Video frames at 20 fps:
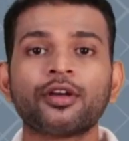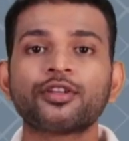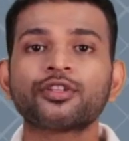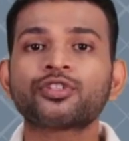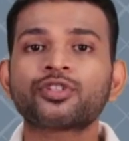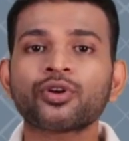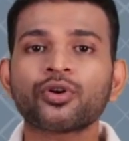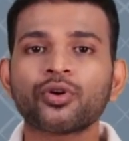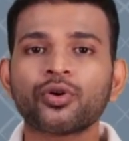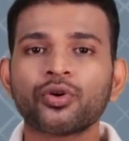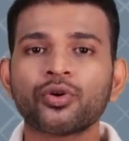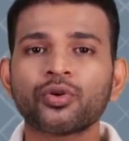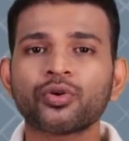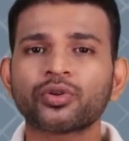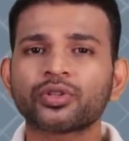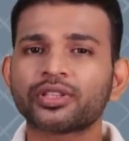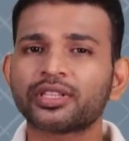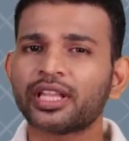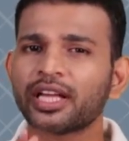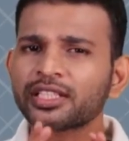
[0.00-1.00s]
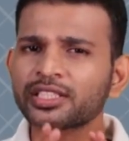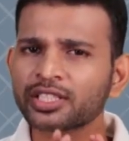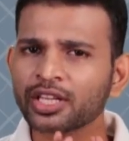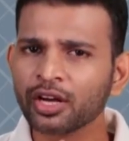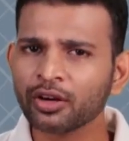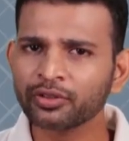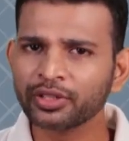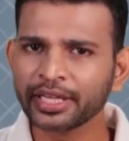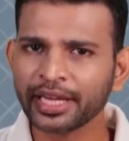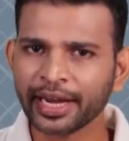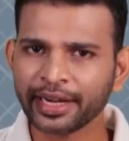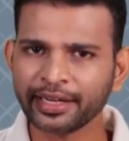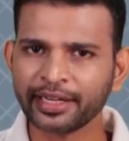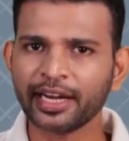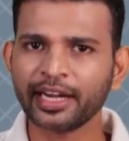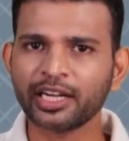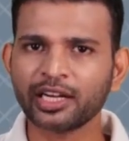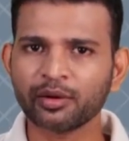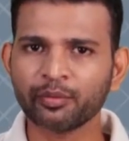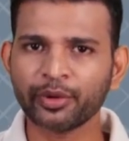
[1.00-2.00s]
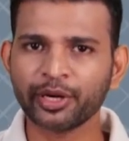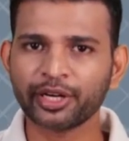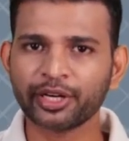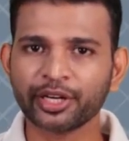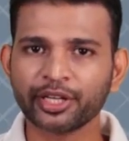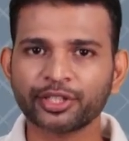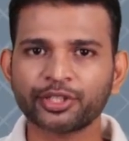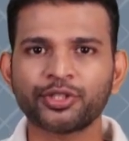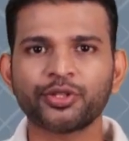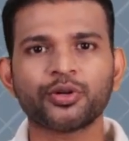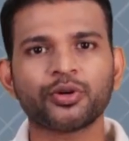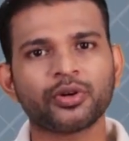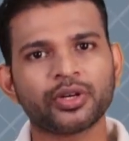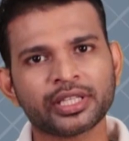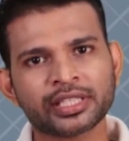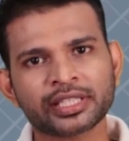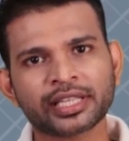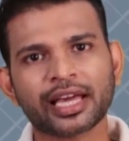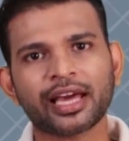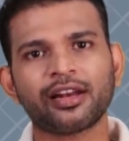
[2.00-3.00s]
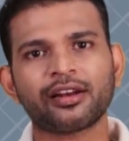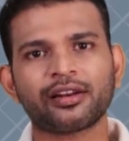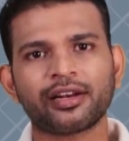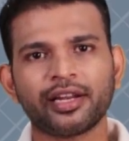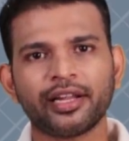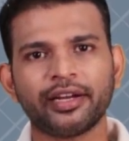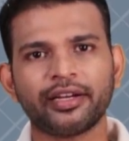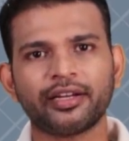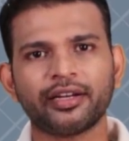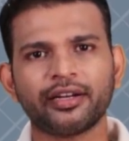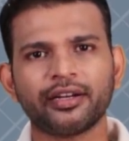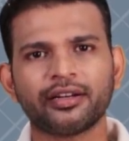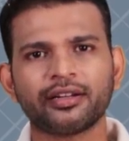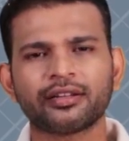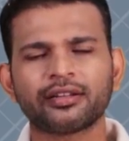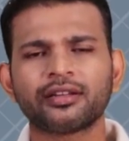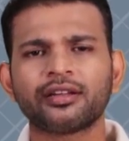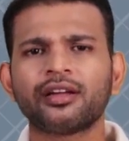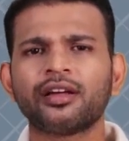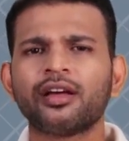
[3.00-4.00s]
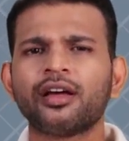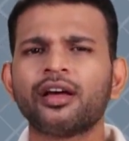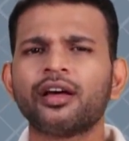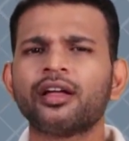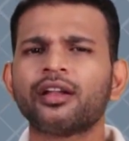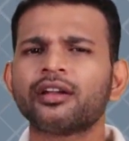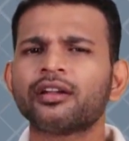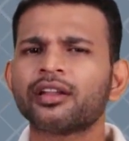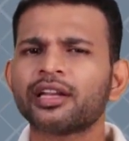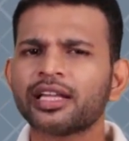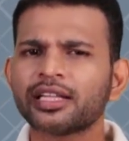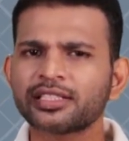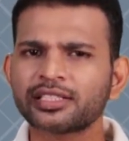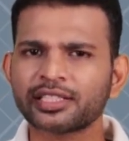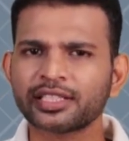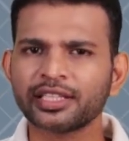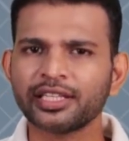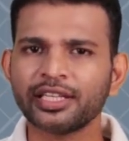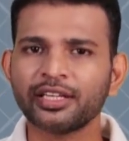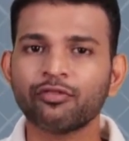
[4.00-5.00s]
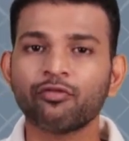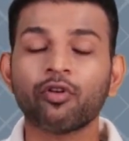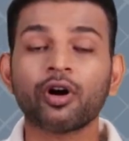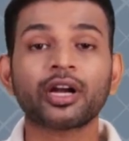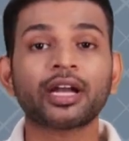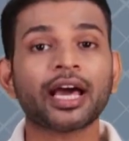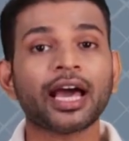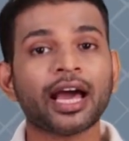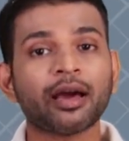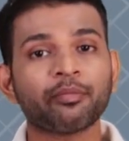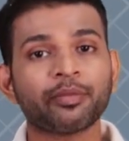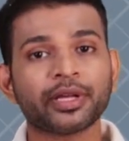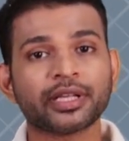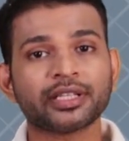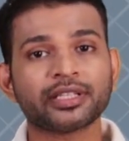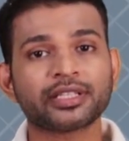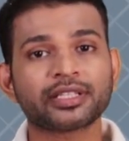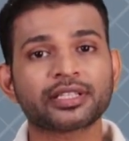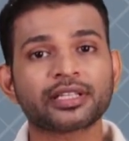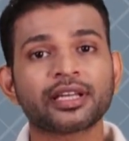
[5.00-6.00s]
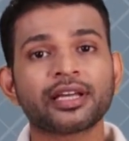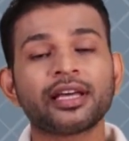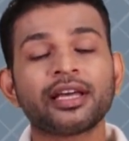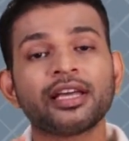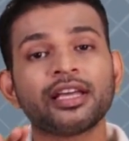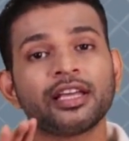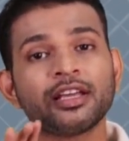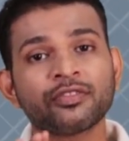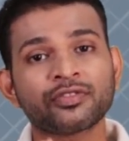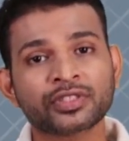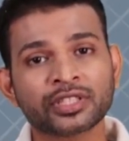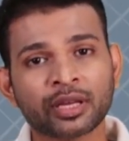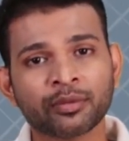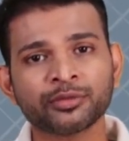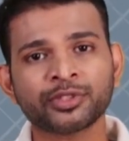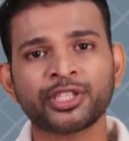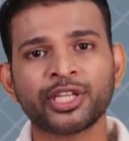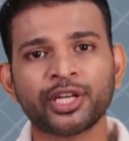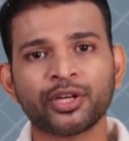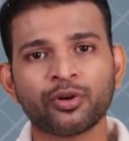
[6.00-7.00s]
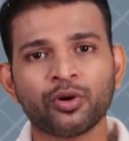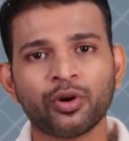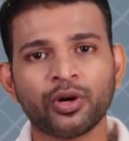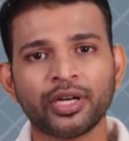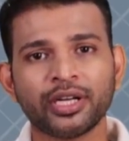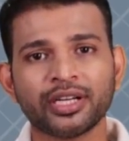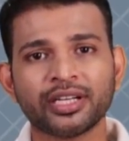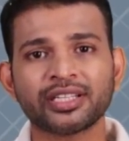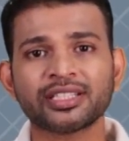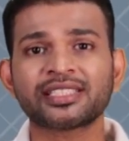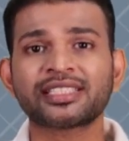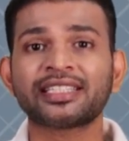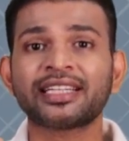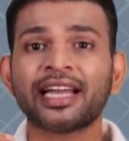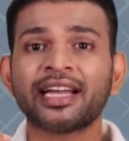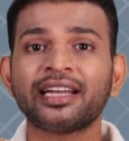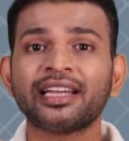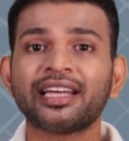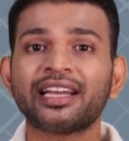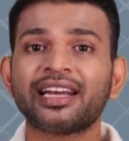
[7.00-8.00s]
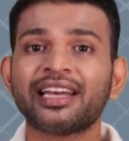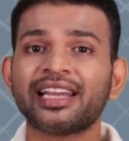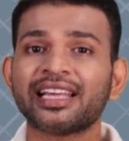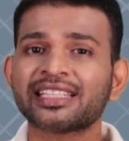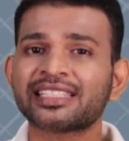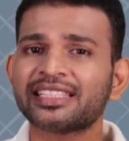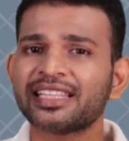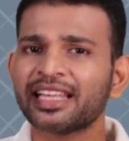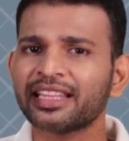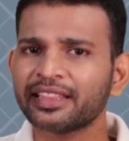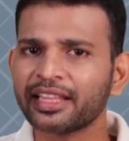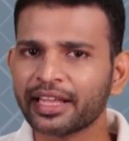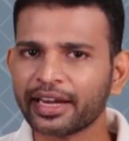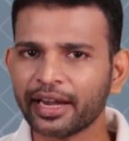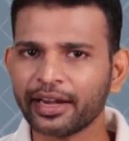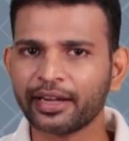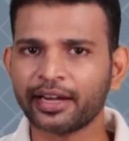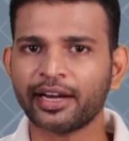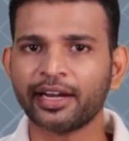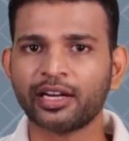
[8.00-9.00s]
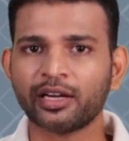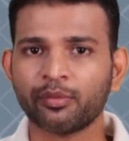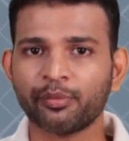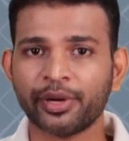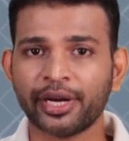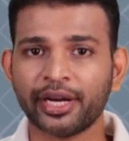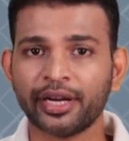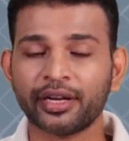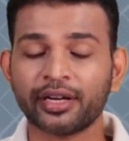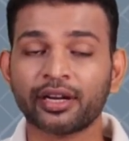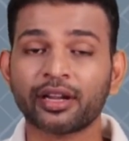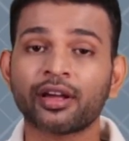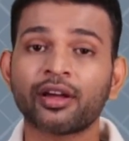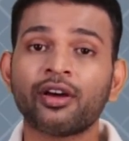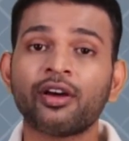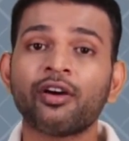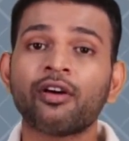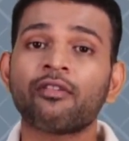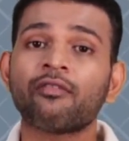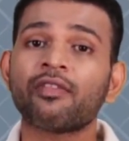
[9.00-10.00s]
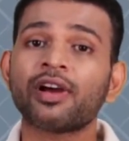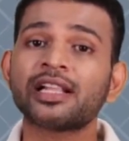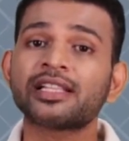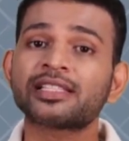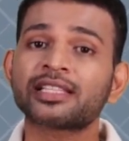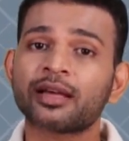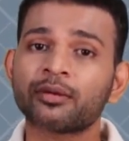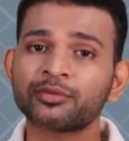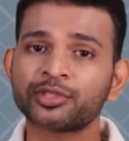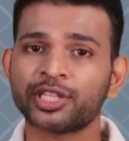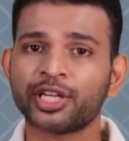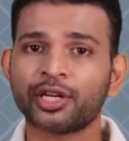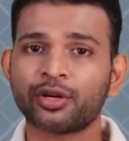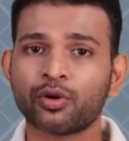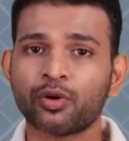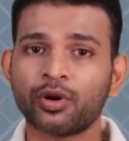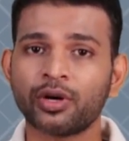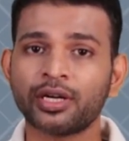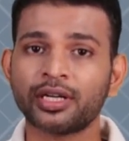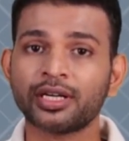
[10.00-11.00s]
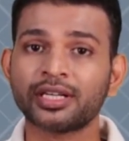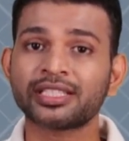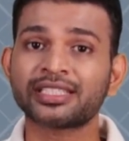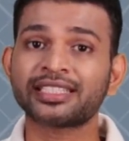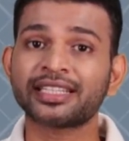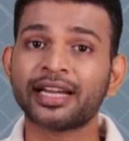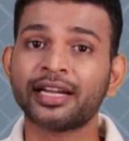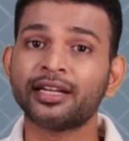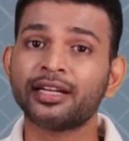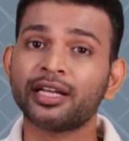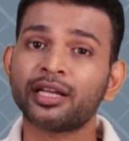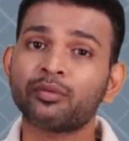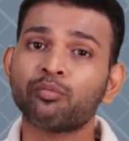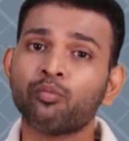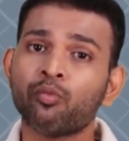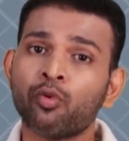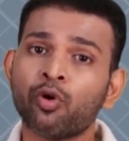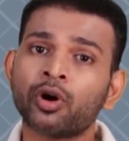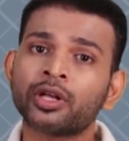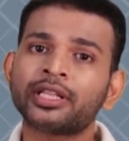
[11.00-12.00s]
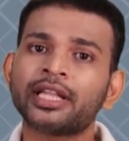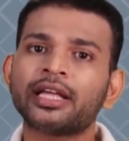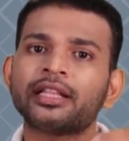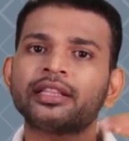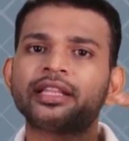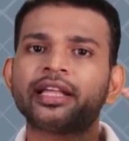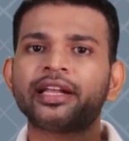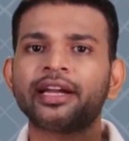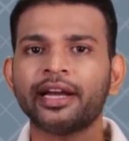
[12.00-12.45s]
So that's how the entitlement ratio is calculated. Now let's see what happens if some shareholders tender less than their entitlement while some shareholders tender more than their